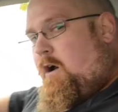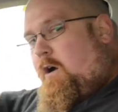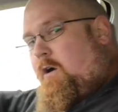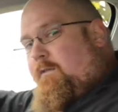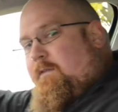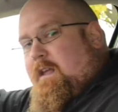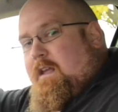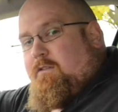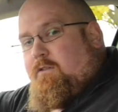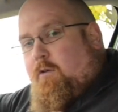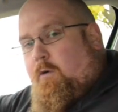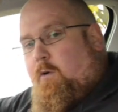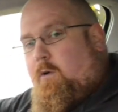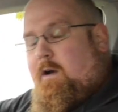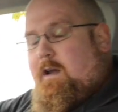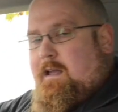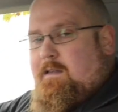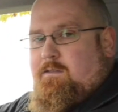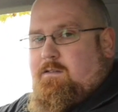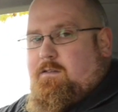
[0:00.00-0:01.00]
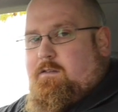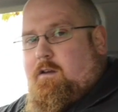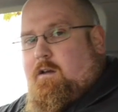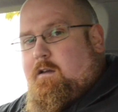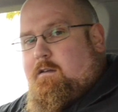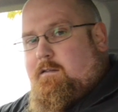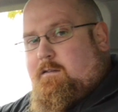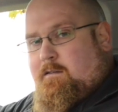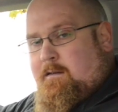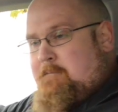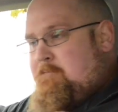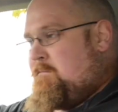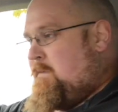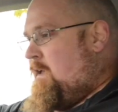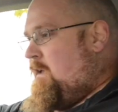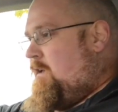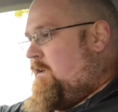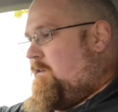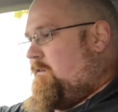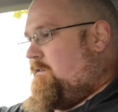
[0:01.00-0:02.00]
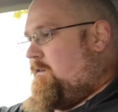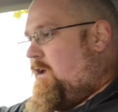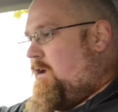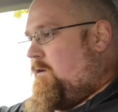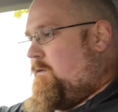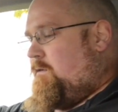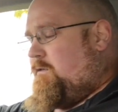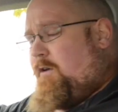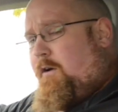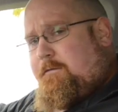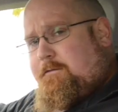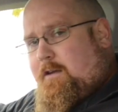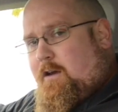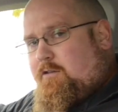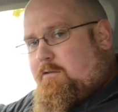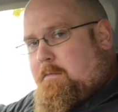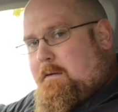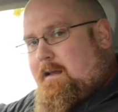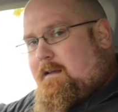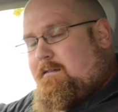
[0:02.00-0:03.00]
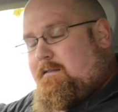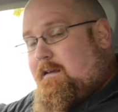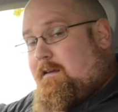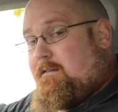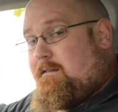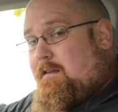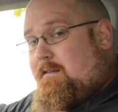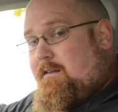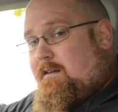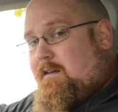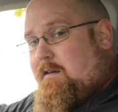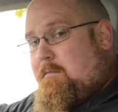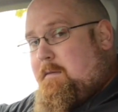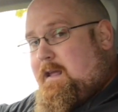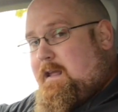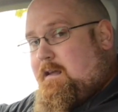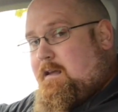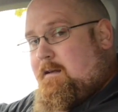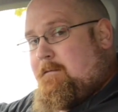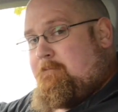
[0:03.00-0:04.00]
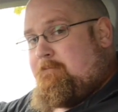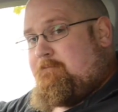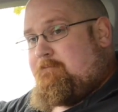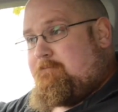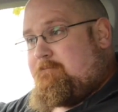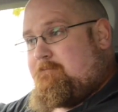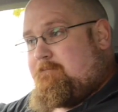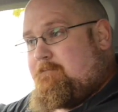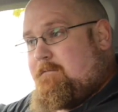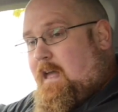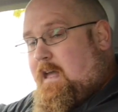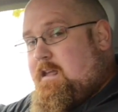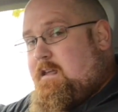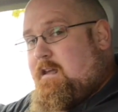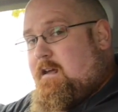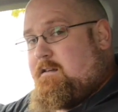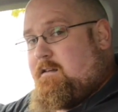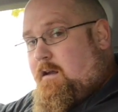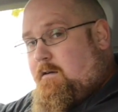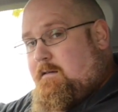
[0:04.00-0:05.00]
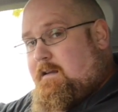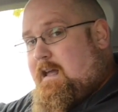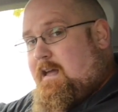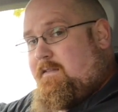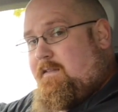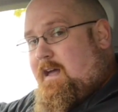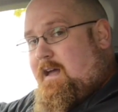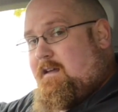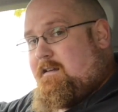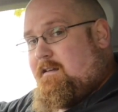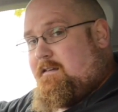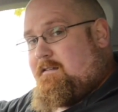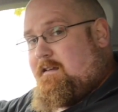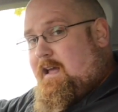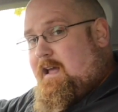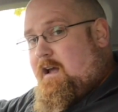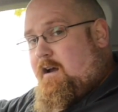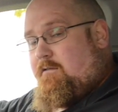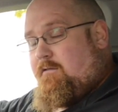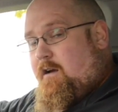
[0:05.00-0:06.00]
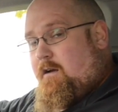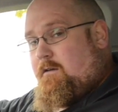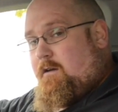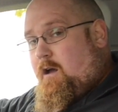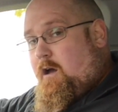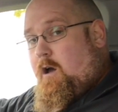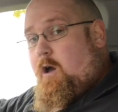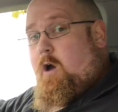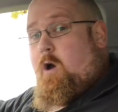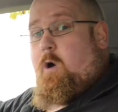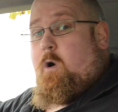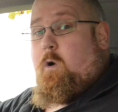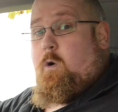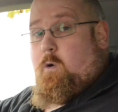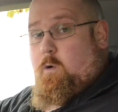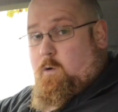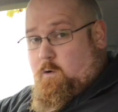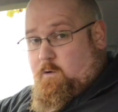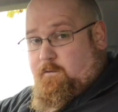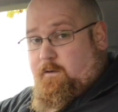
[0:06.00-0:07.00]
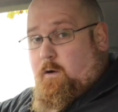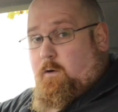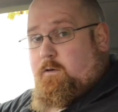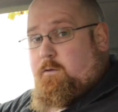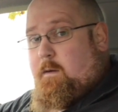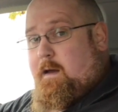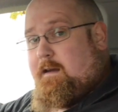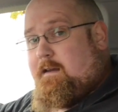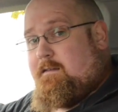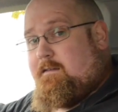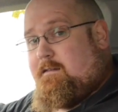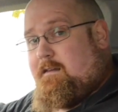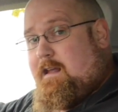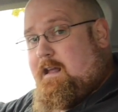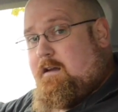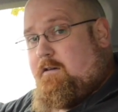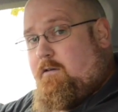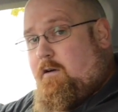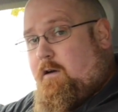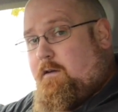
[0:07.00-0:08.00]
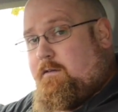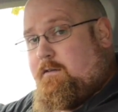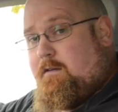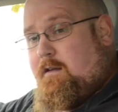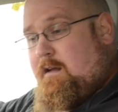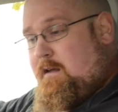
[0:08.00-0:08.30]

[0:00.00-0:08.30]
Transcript: on the door inserts. So soft touch plastics in the Kamiq, you don't get that in a Seat Arona or Volkswagen T-Cross.